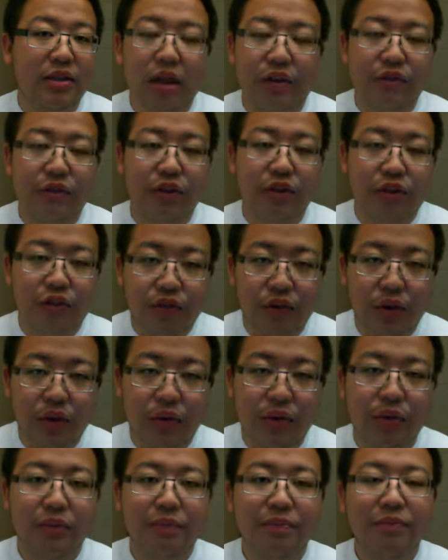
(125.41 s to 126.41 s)
of each
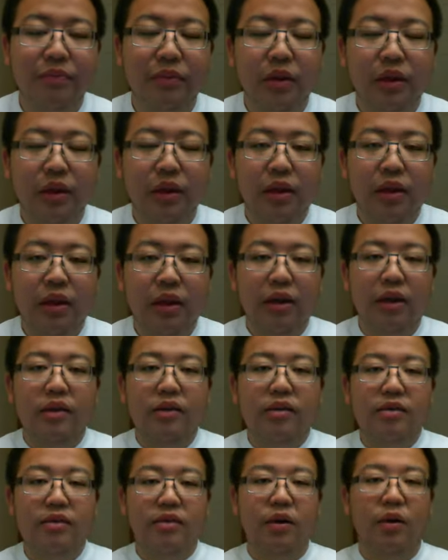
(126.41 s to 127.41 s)
phone.
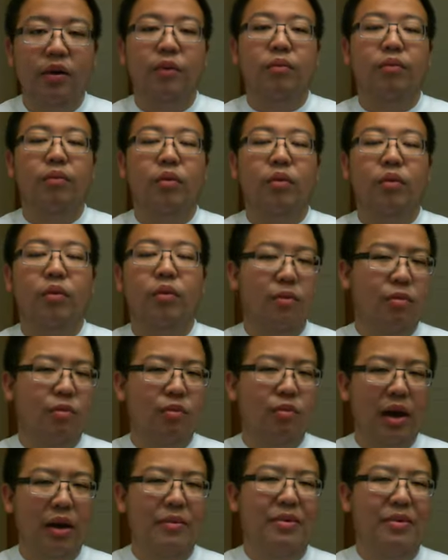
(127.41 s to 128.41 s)
So,
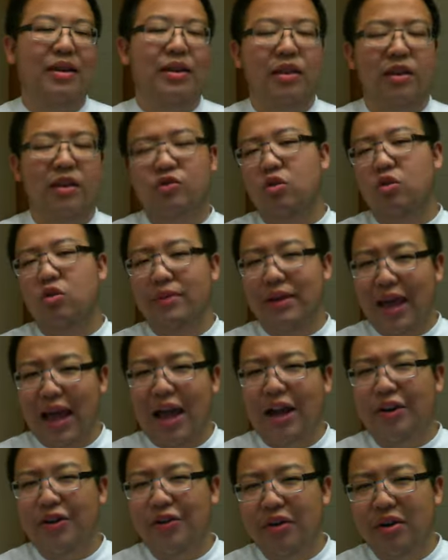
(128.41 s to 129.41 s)
I mean, this won't be
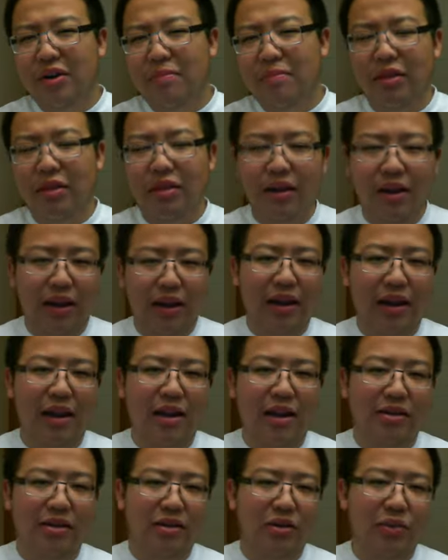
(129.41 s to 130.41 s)
accurate, but then
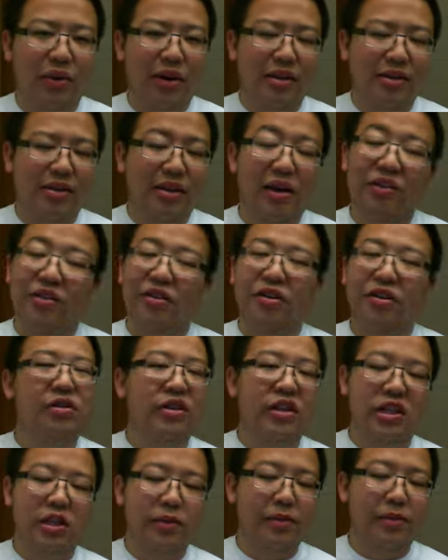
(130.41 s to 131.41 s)
again, surround sound, you don't
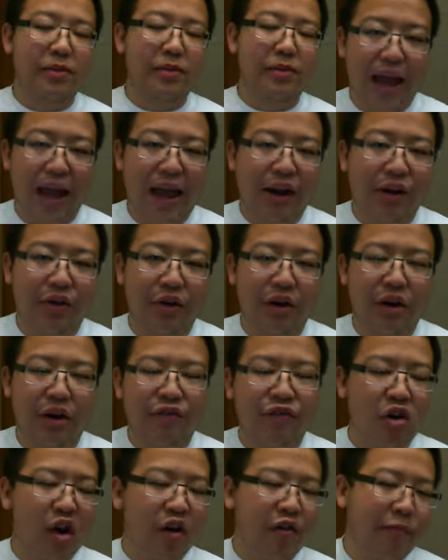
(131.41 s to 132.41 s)
need to be that accurate.
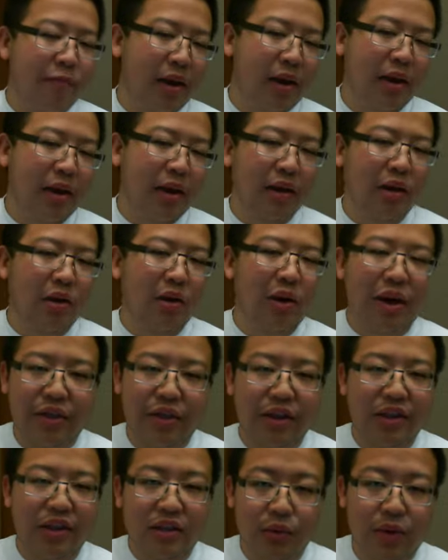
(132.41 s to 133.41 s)
If you're off by a little, I
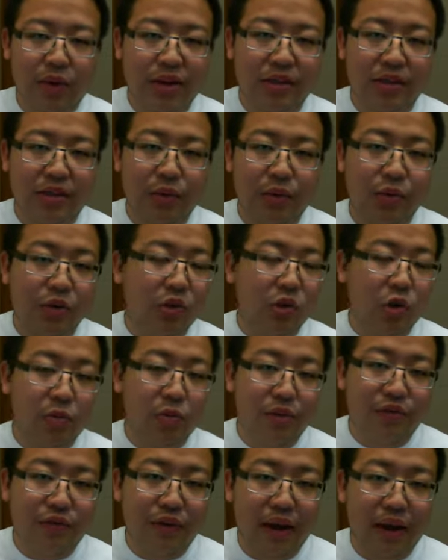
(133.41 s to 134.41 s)
think surround sound will still
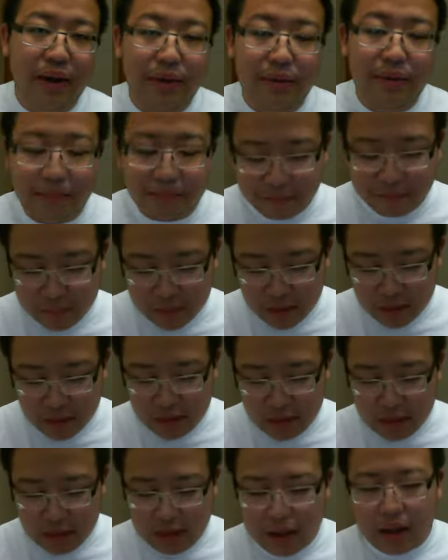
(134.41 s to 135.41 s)
be fine.
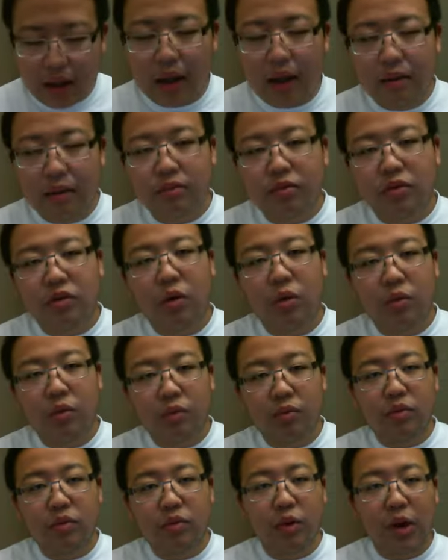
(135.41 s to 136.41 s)
So
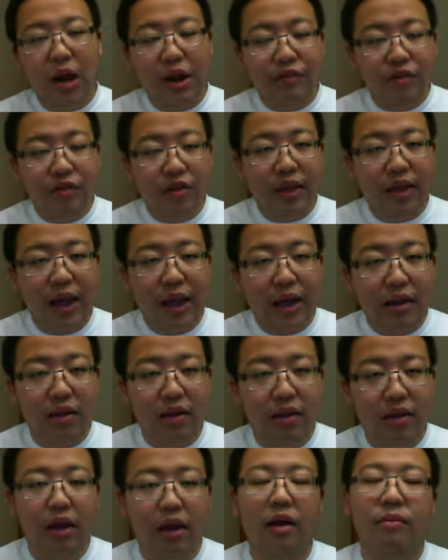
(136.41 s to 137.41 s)
after that,
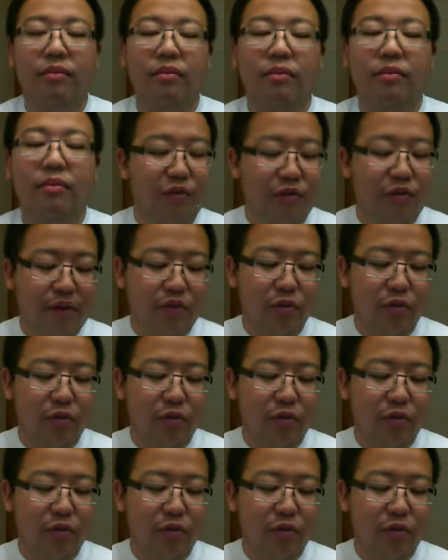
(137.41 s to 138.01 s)
after